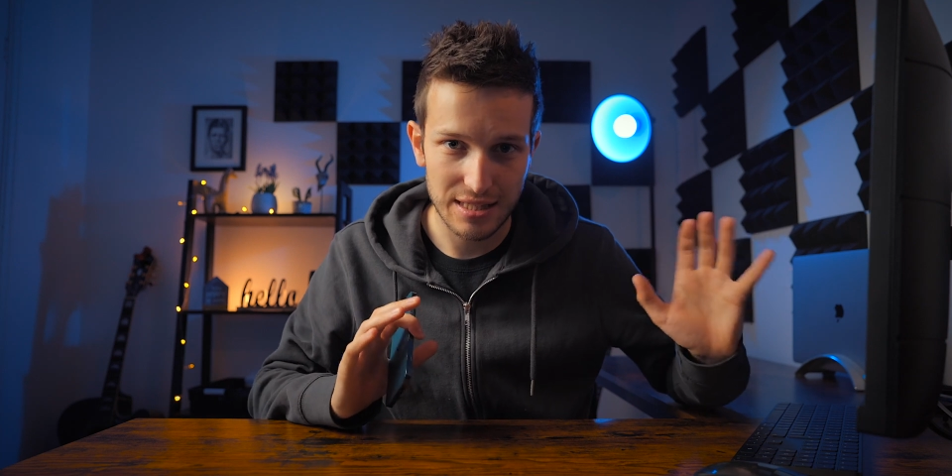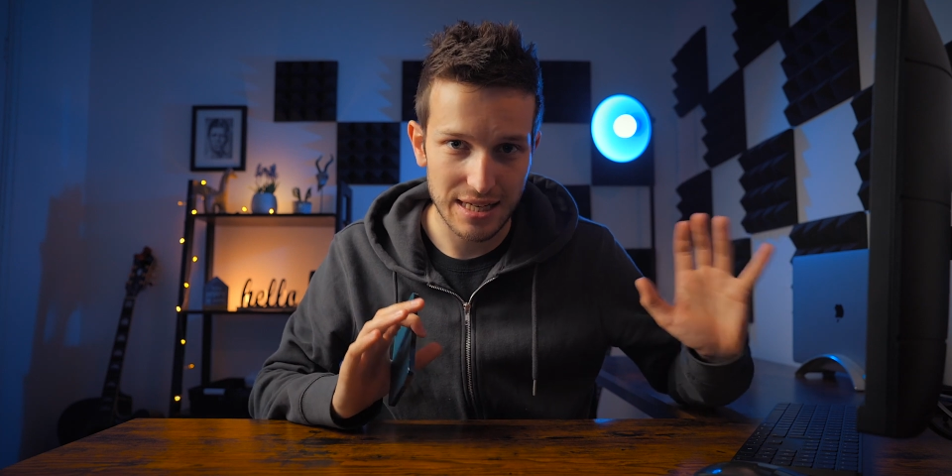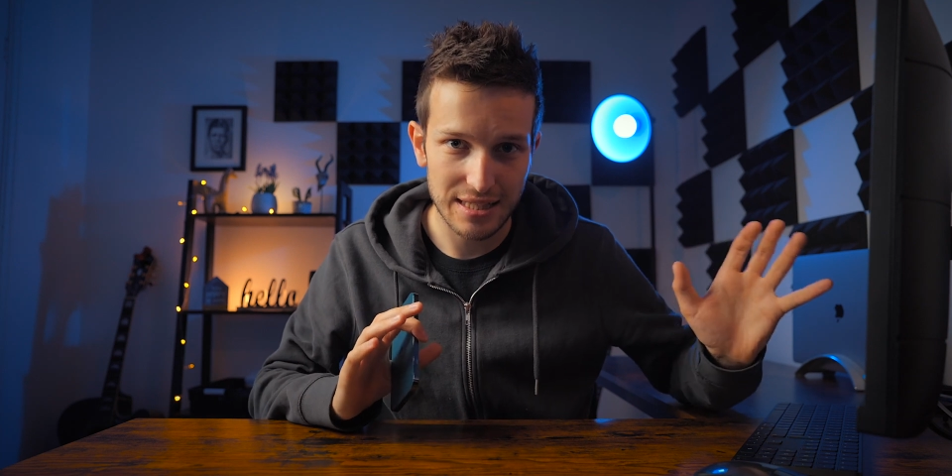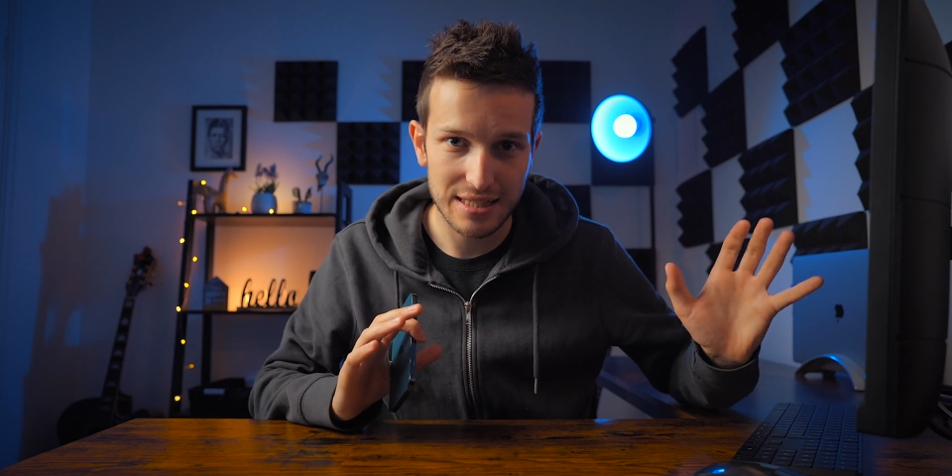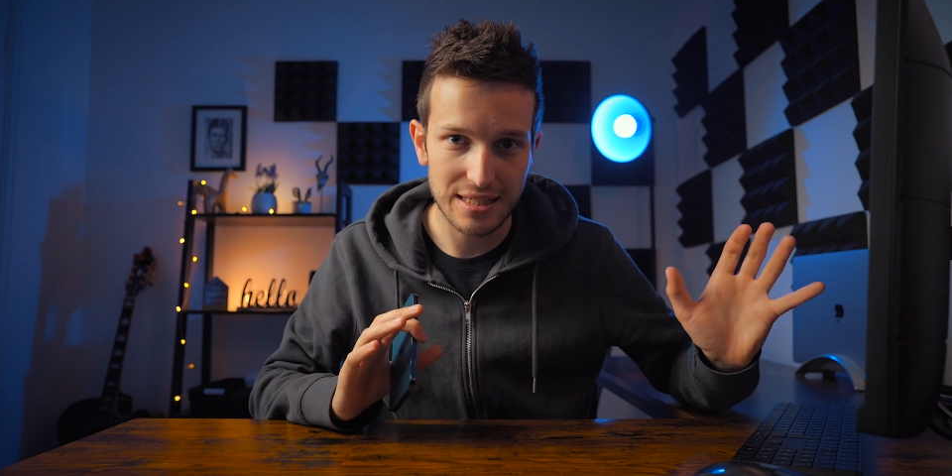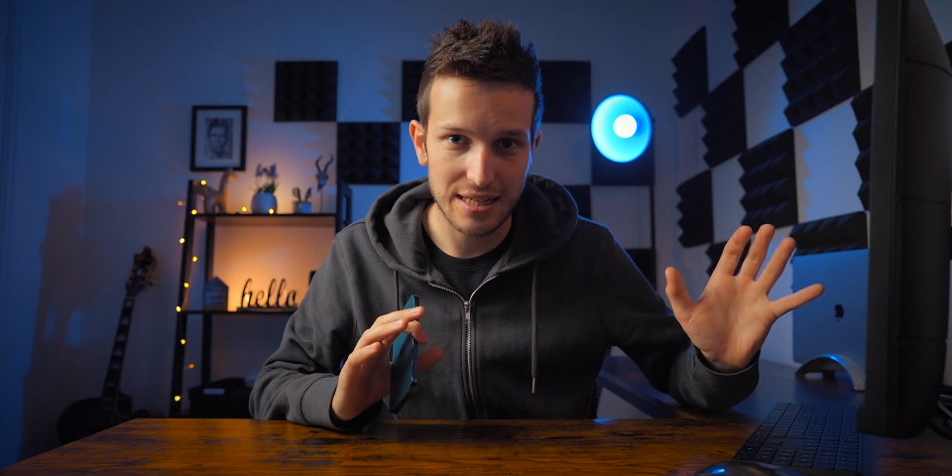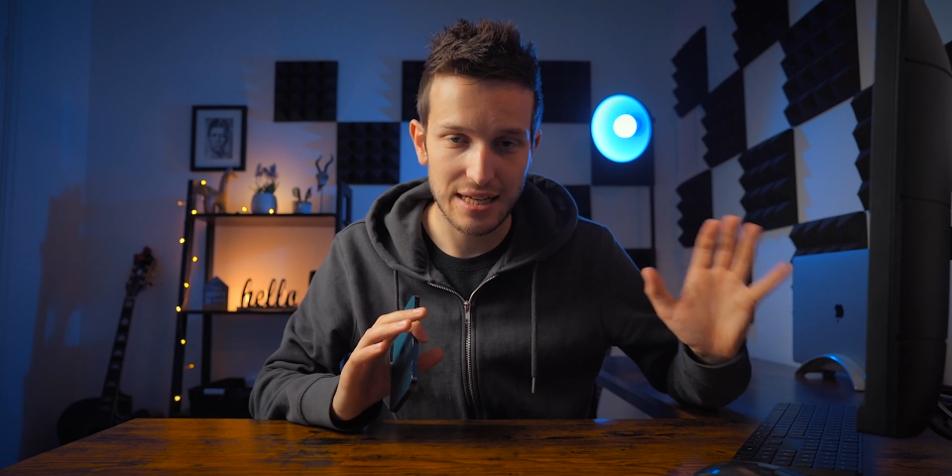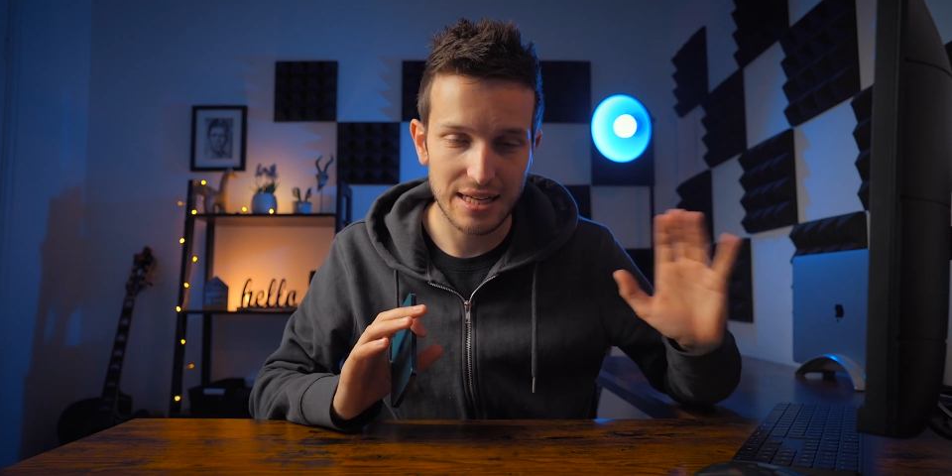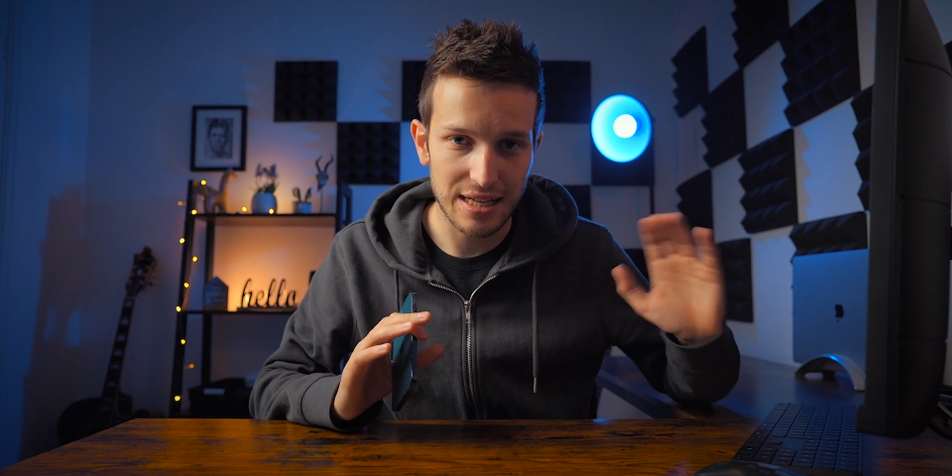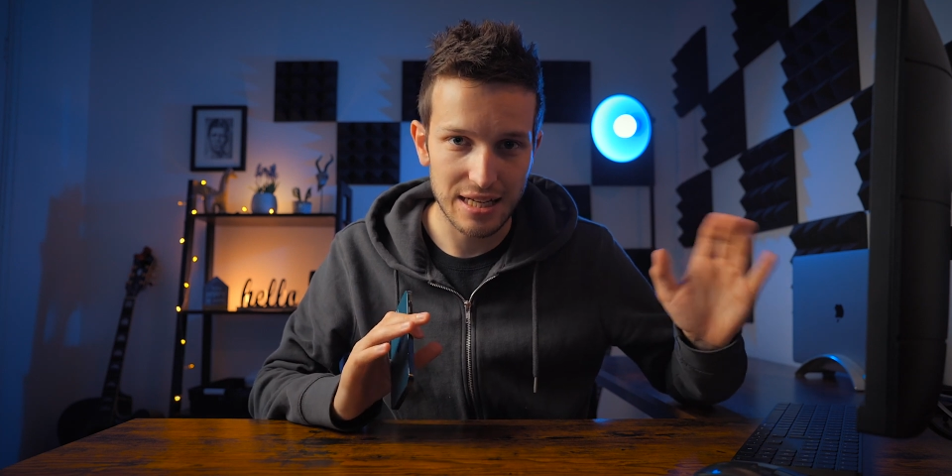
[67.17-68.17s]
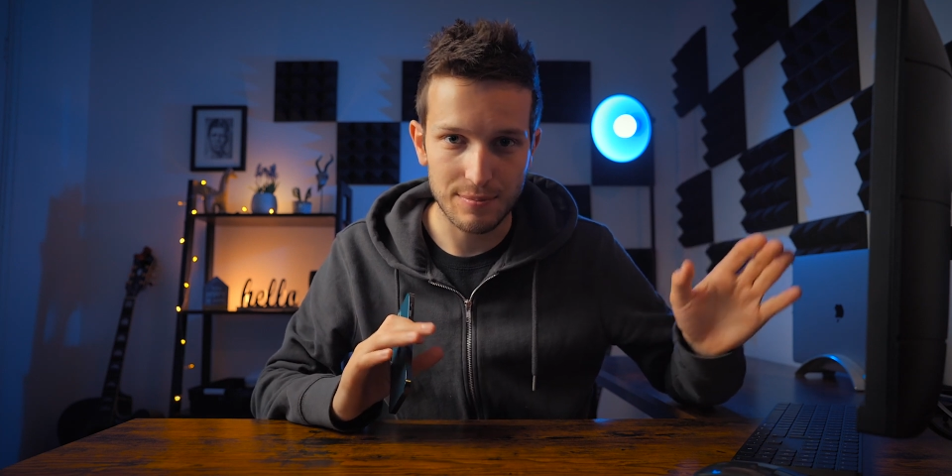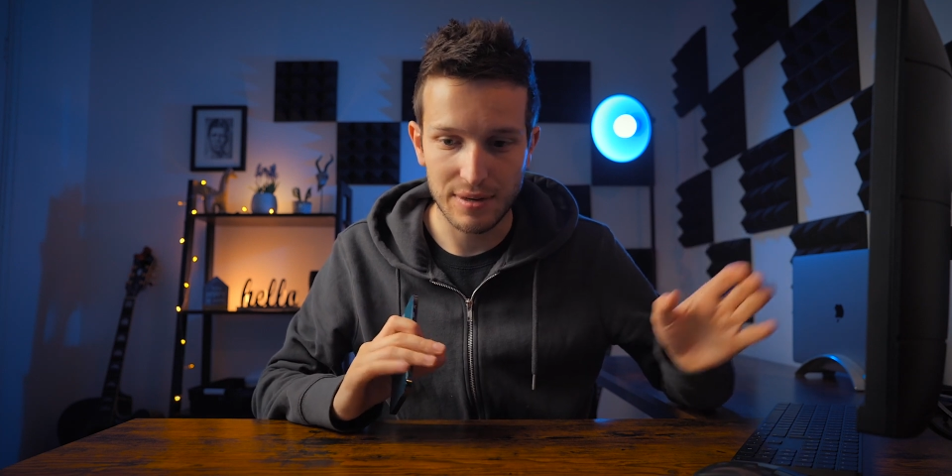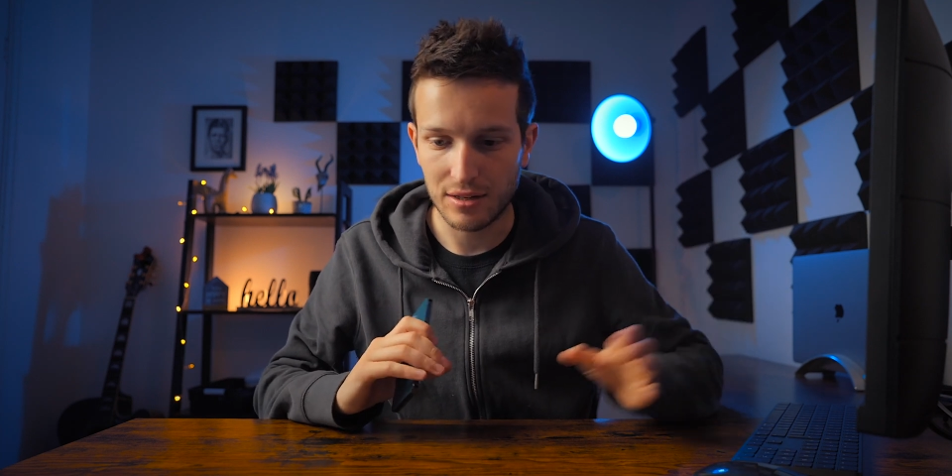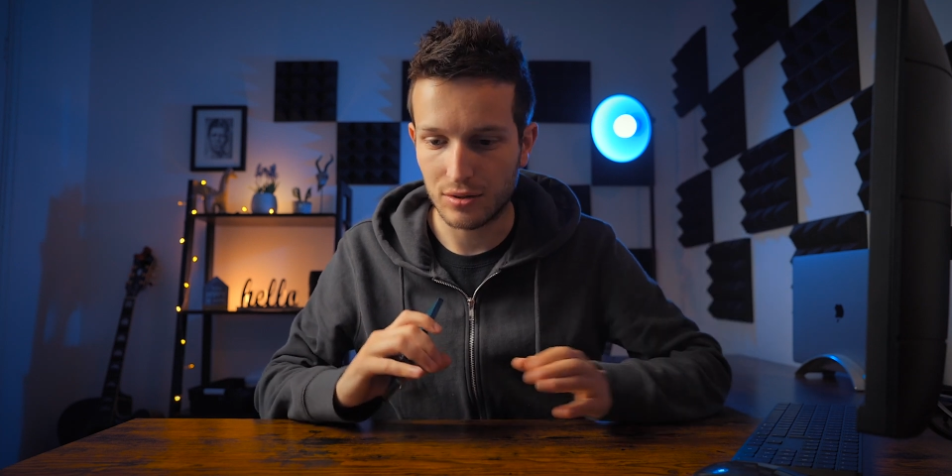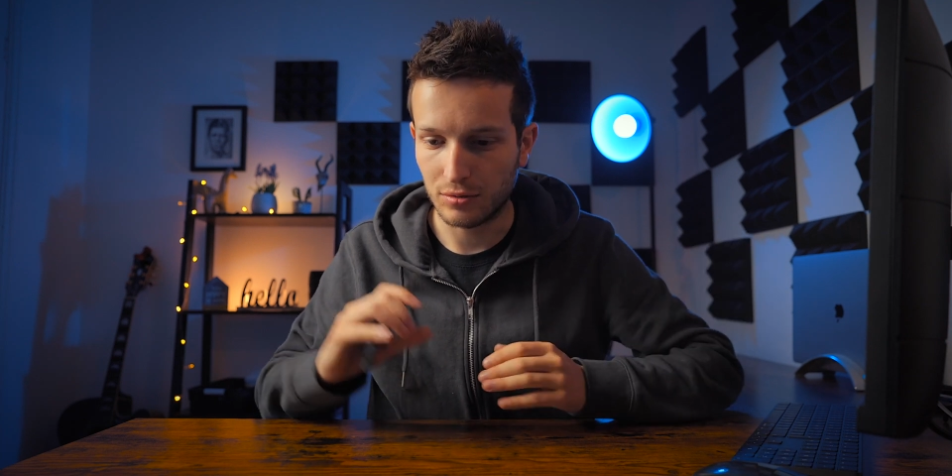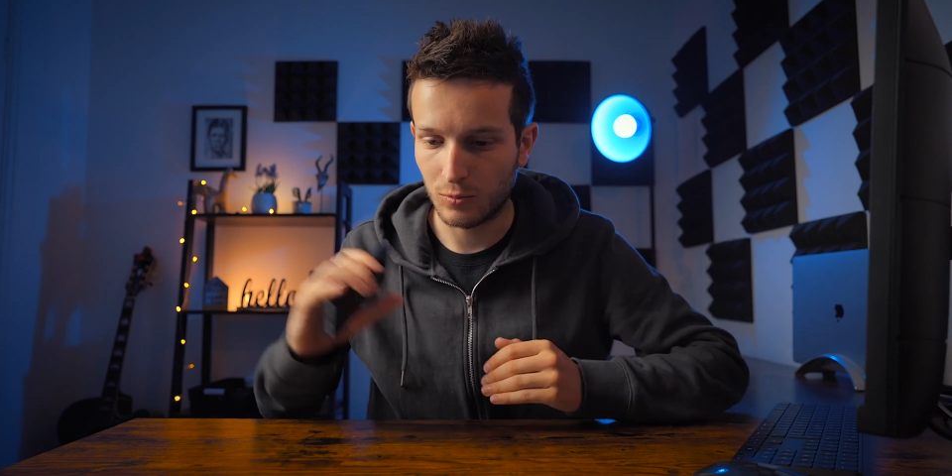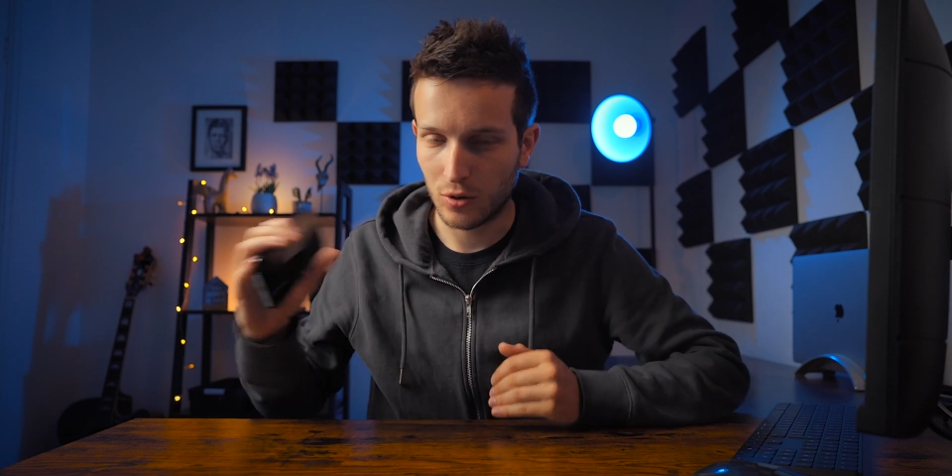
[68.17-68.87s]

day-to-day -day email,